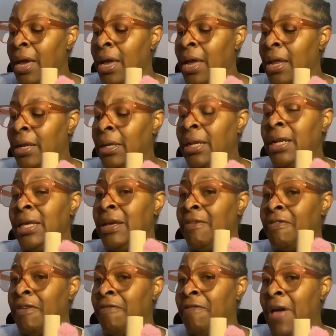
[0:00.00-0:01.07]
and lily
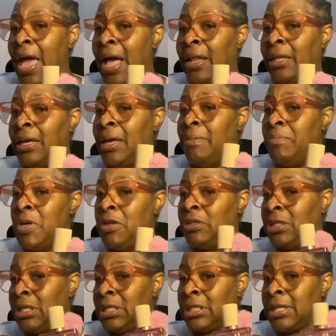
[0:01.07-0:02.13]
of the valley and
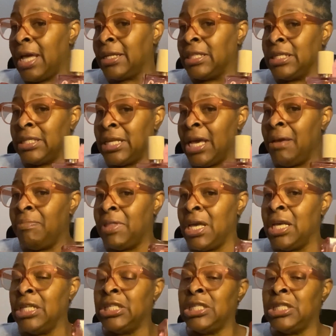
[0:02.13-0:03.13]
muget is like the same thing.